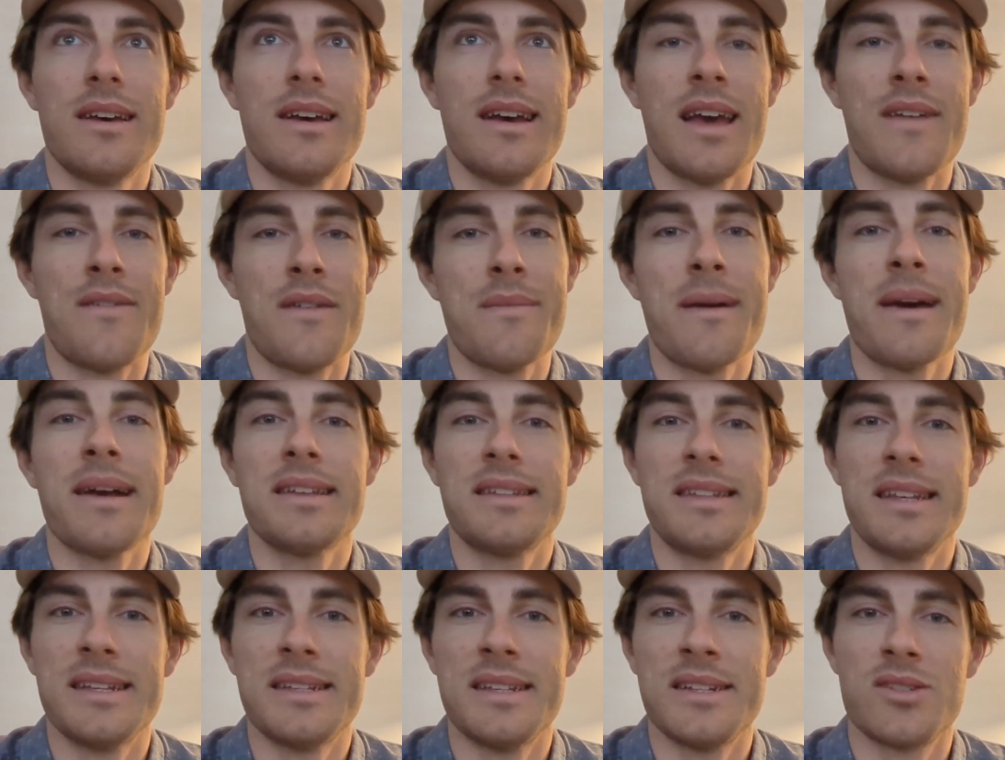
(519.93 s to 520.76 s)
if he
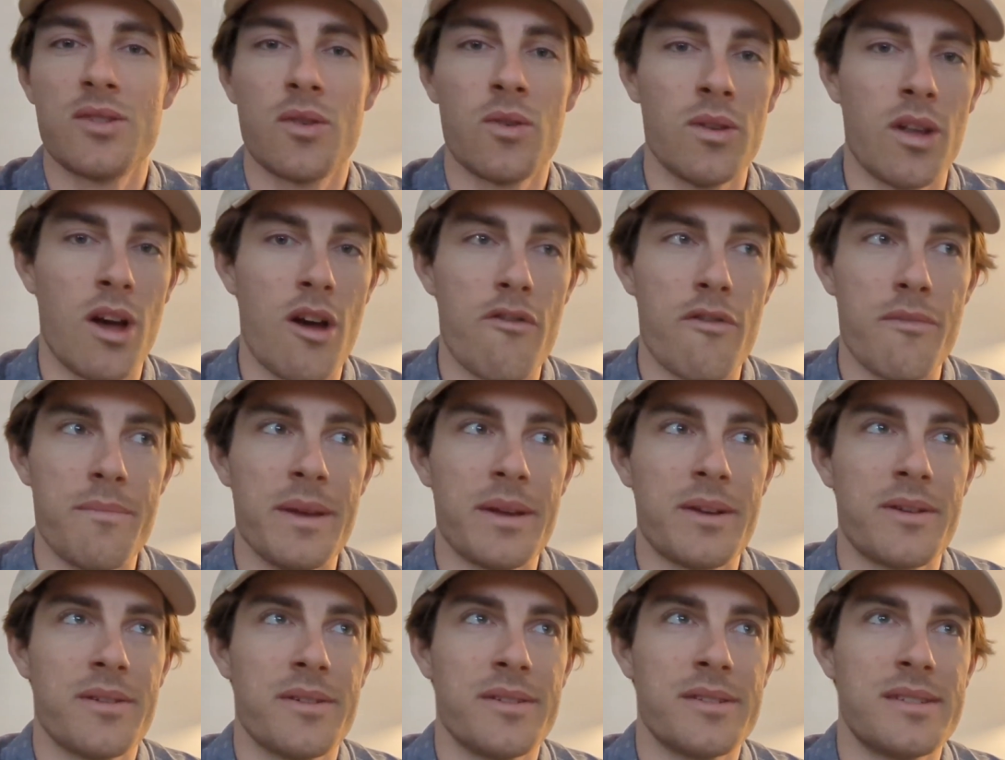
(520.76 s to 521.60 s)
makes this, it's all over,
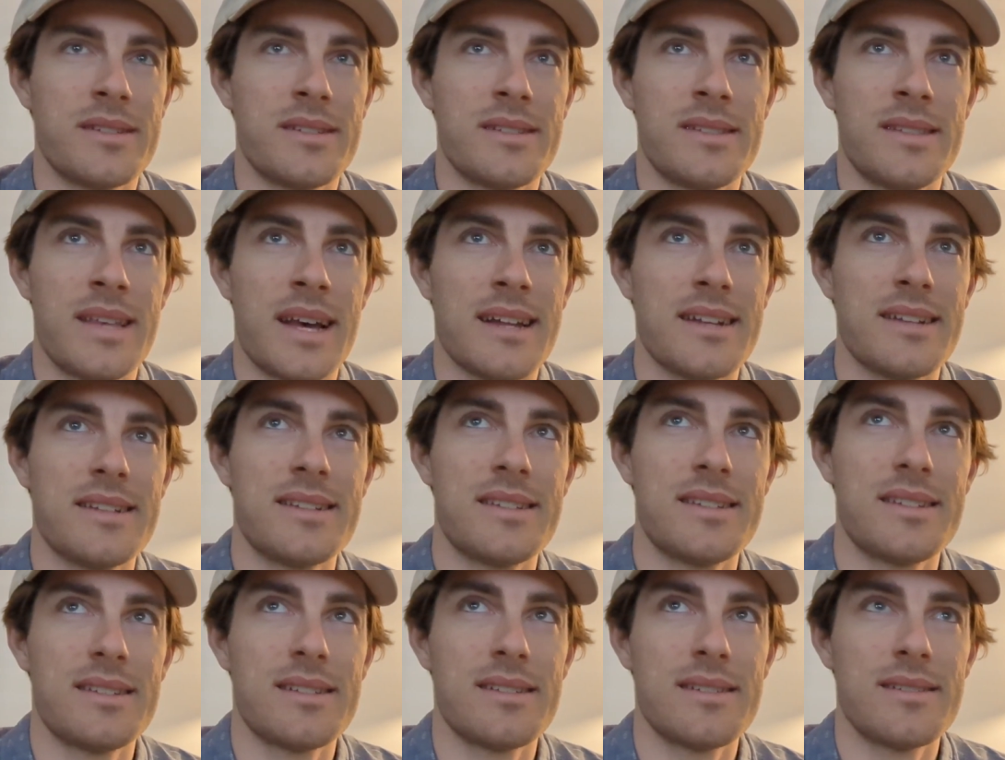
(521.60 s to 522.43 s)
because
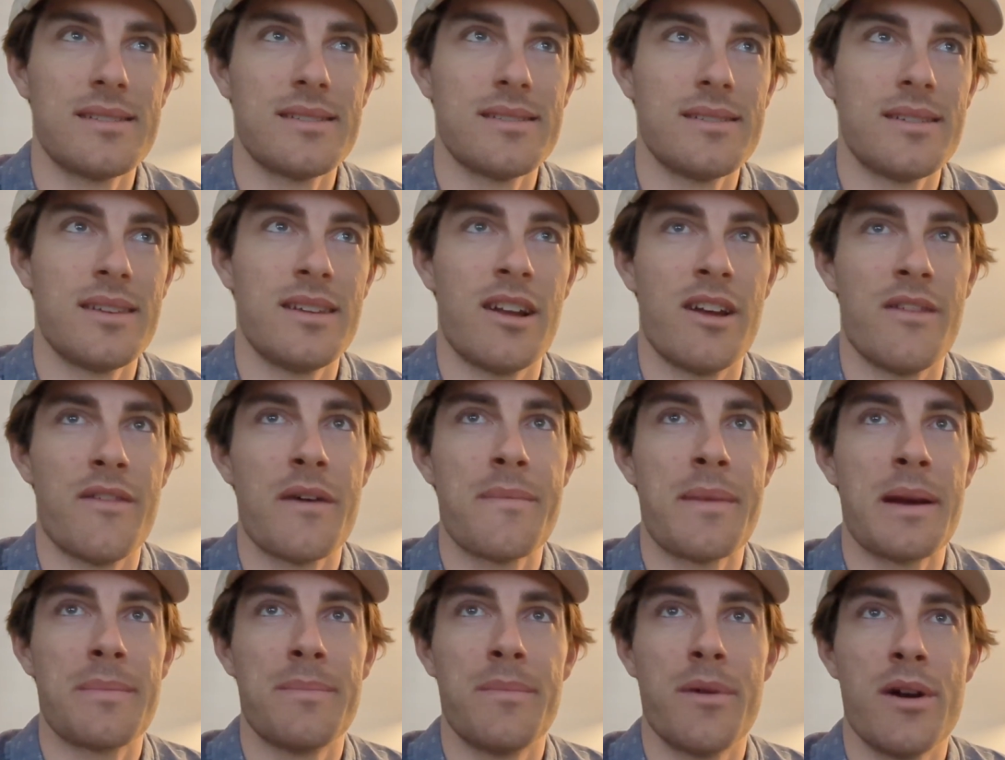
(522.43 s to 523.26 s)
that's, if I
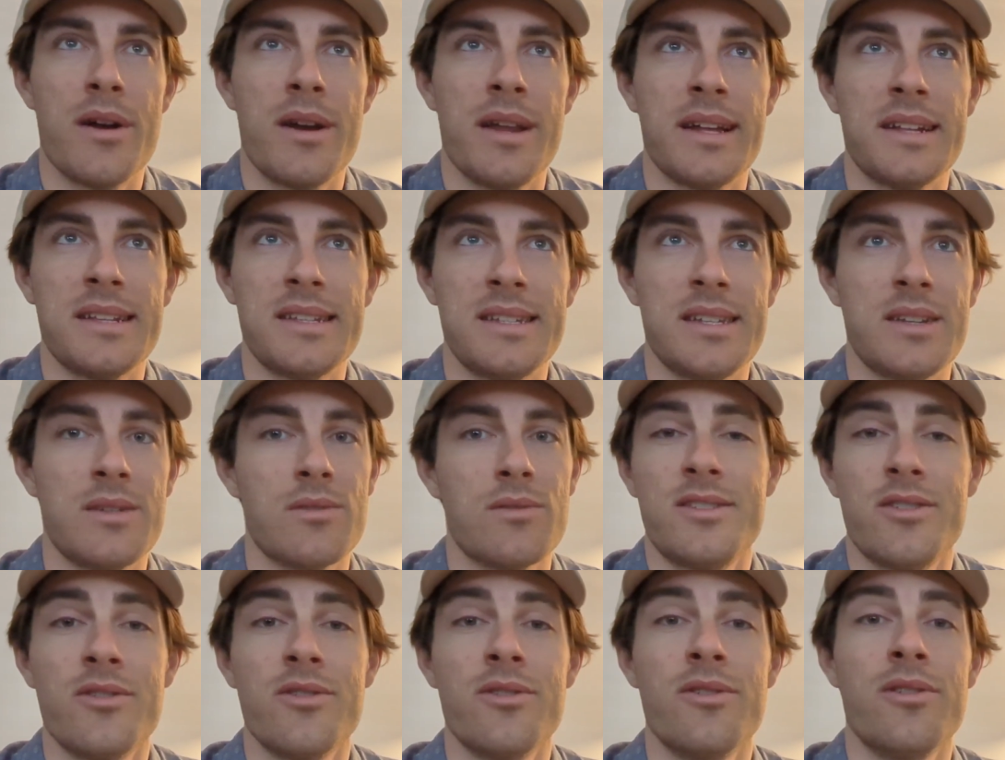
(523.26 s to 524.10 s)
make birdie, it's still
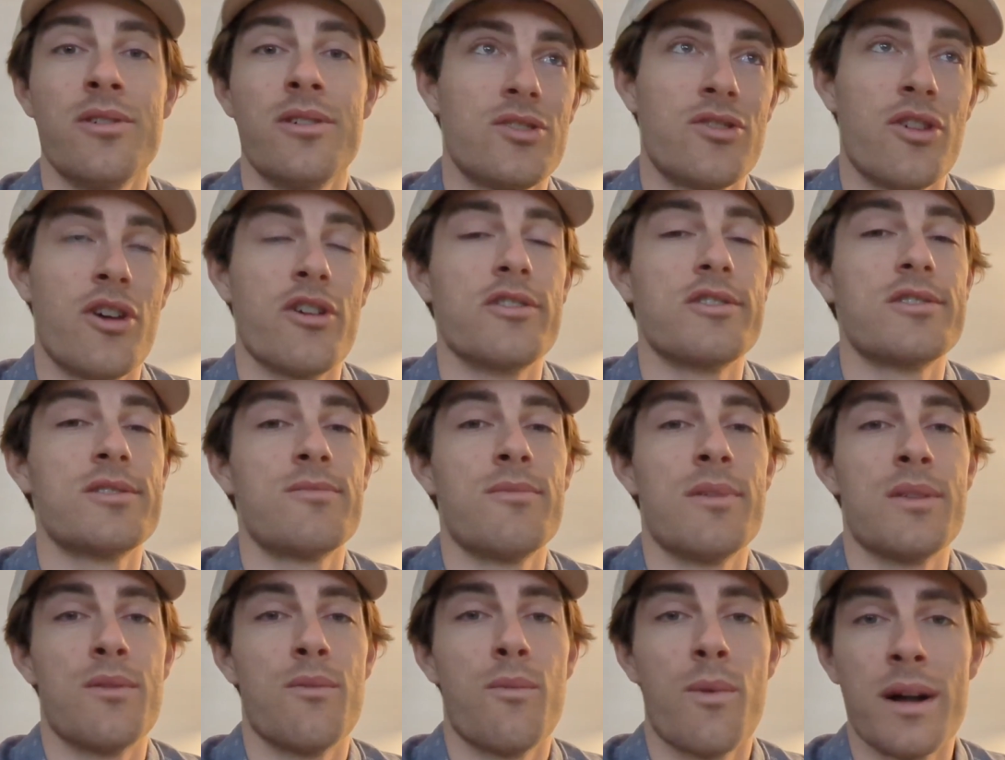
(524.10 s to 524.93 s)
2 strokes
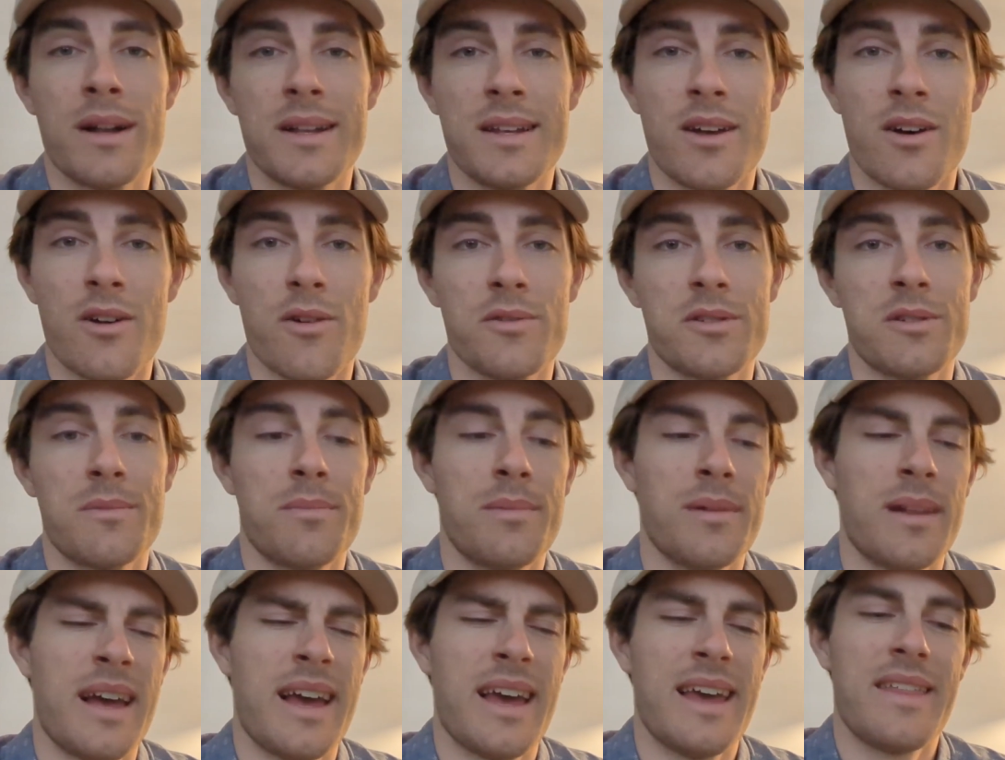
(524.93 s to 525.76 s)
with 1 hole to
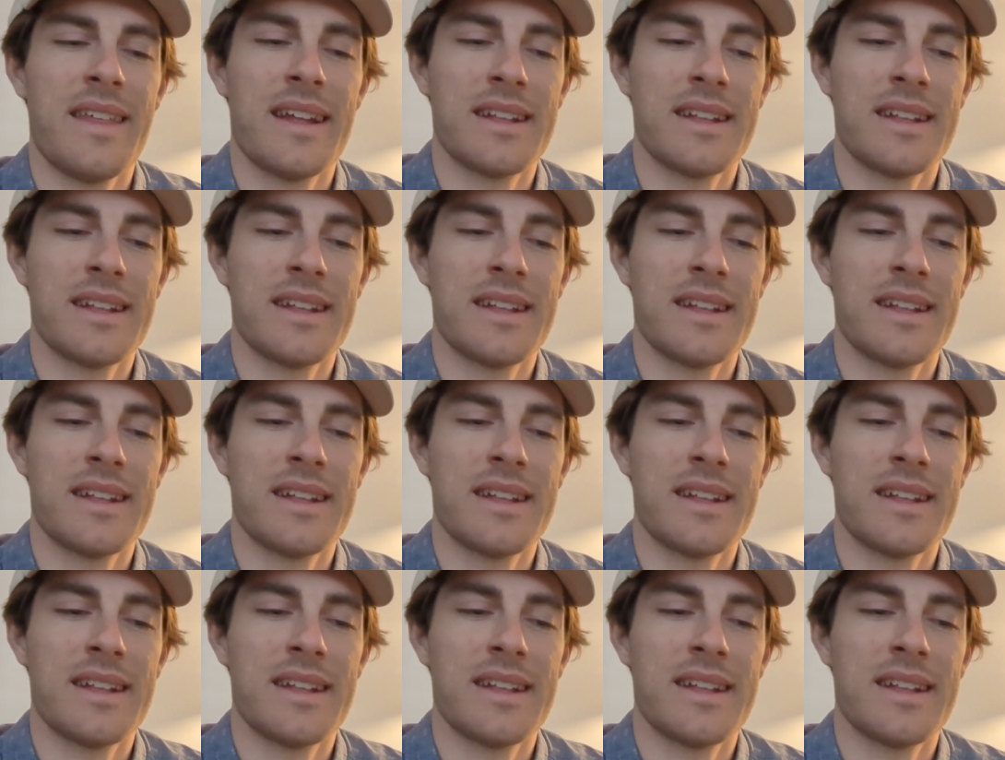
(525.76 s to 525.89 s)
play.